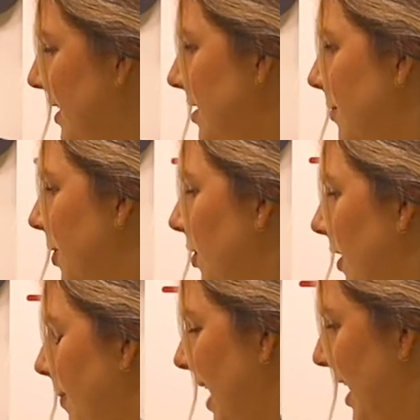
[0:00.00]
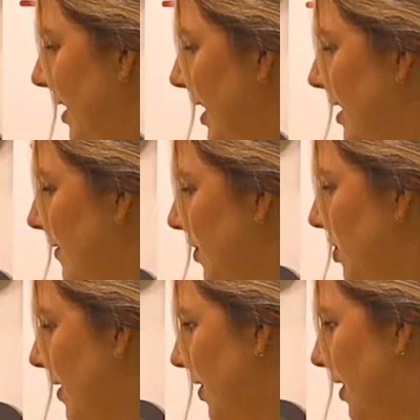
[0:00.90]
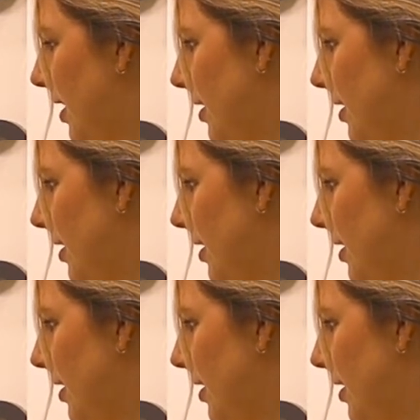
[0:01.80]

the beauty of paint. It covers everything.